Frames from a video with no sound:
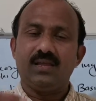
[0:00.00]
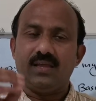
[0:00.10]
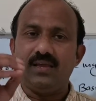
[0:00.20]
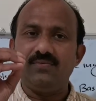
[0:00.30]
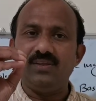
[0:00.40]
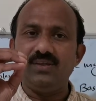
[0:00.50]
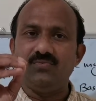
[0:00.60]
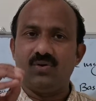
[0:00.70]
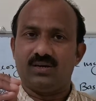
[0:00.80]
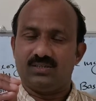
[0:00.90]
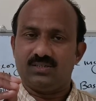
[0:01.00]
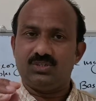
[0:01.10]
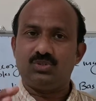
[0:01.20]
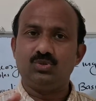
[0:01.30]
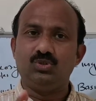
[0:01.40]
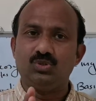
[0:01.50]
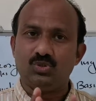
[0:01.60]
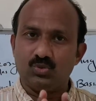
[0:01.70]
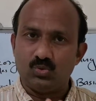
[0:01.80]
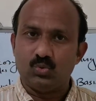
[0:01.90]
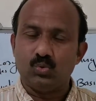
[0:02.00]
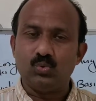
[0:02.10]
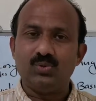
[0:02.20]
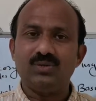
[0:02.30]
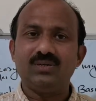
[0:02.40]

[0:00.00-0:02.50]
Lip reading: Everyone should know